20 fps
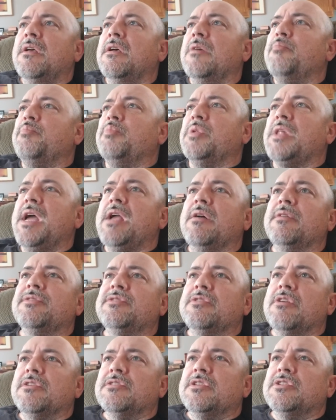play on
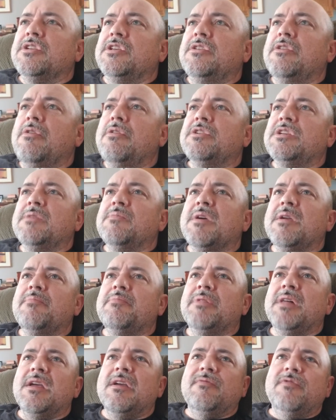songs that she knows. She might
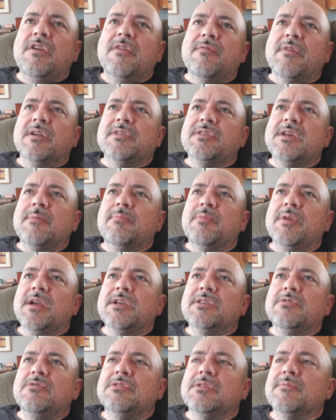play a few of our set
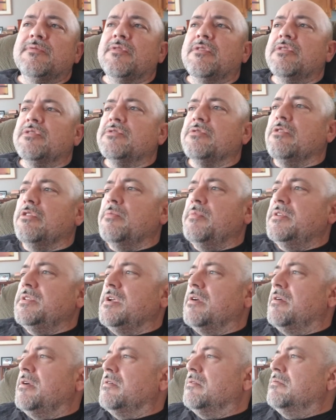breaks, do some of her solo
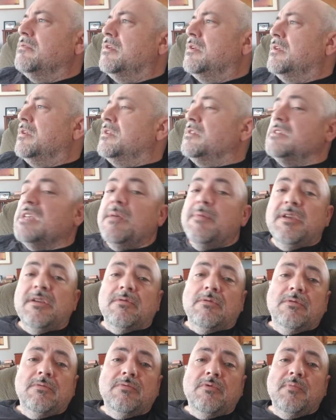material. So that'd be
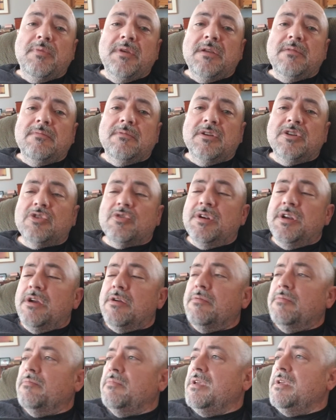cool. We'll be a
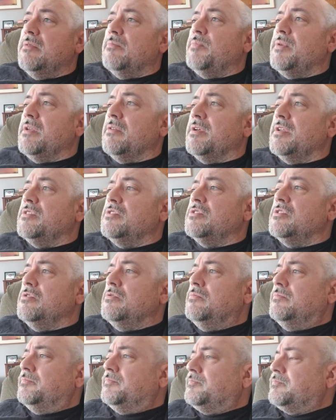trio, me and Bill and
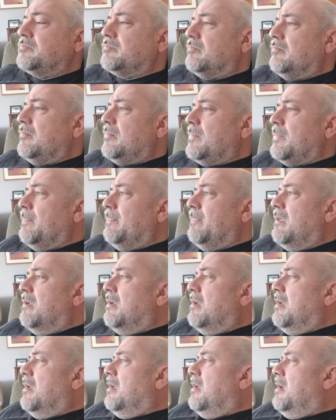Sue.
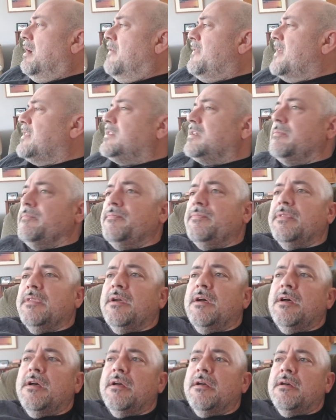And that's it.
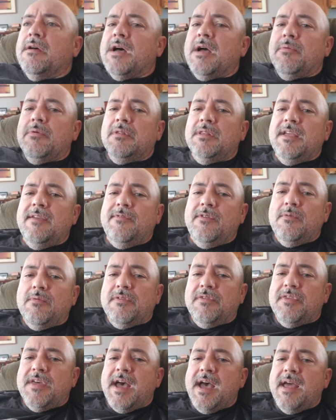I will leave you
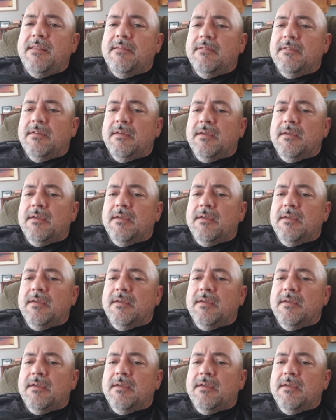with that.